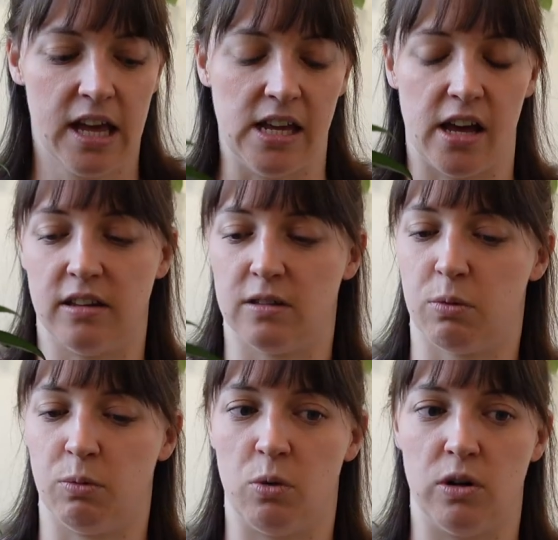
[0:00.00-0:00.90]
Yeah, this
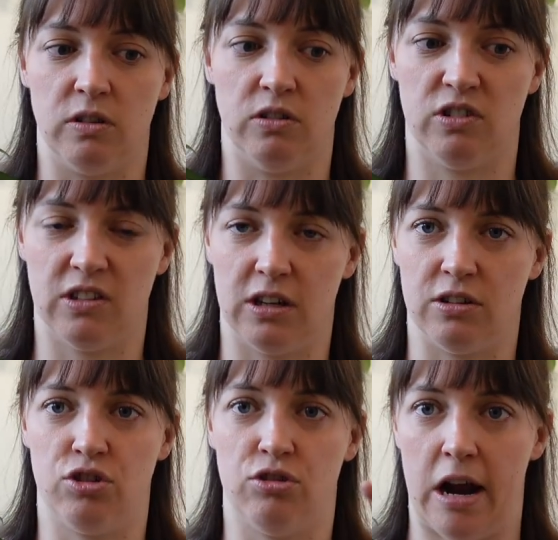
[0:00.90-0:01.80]
one was just in a
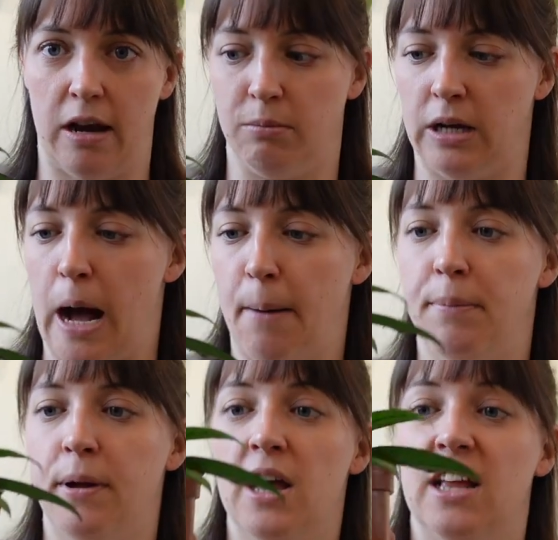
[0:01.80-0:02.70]
stratum
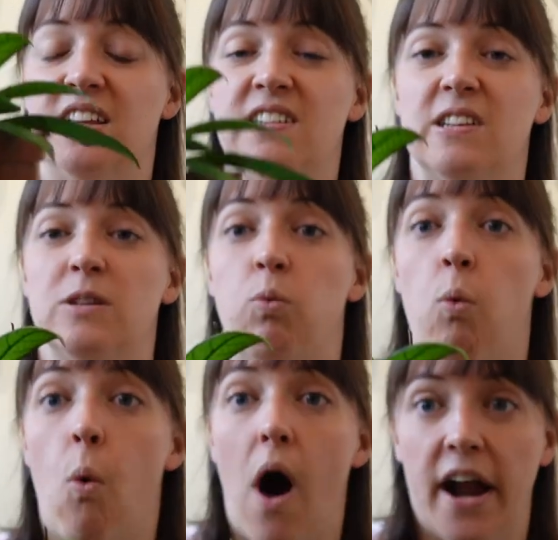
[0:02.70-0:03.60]
cup. This is
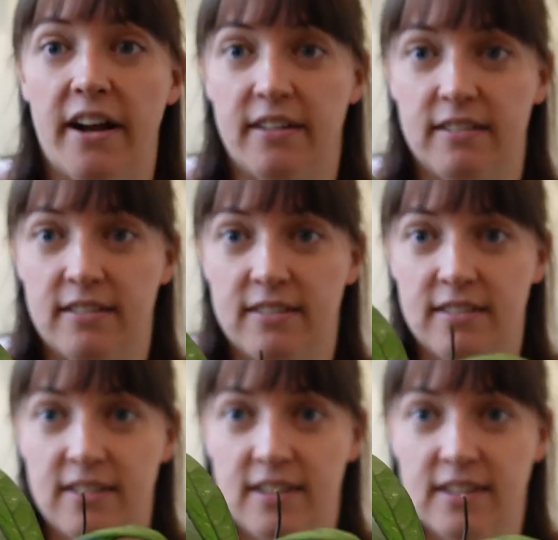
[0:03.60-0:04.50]

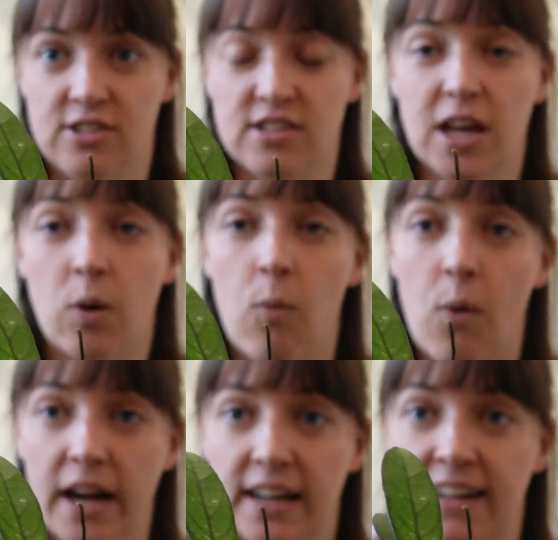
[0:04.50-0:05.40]
just like one